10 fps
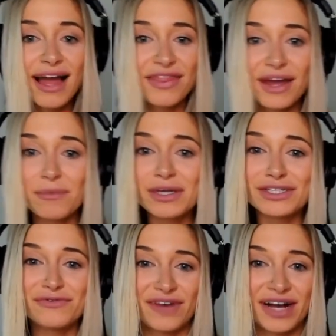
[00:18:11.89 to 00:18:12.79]
And then
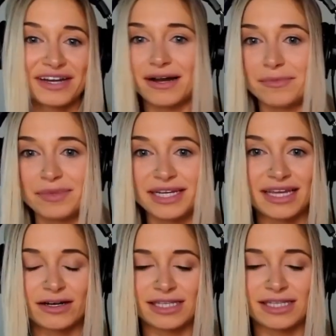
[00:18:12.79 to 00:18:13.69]
once you find a company
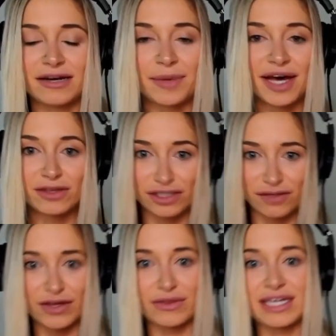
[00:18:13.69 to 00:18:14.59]
that you're excited about, there's
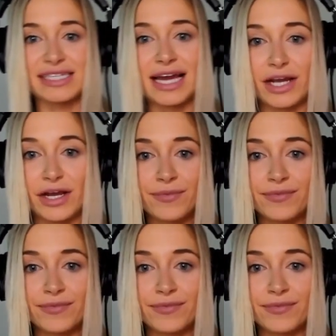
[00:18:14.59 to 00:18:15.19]
a few things I do.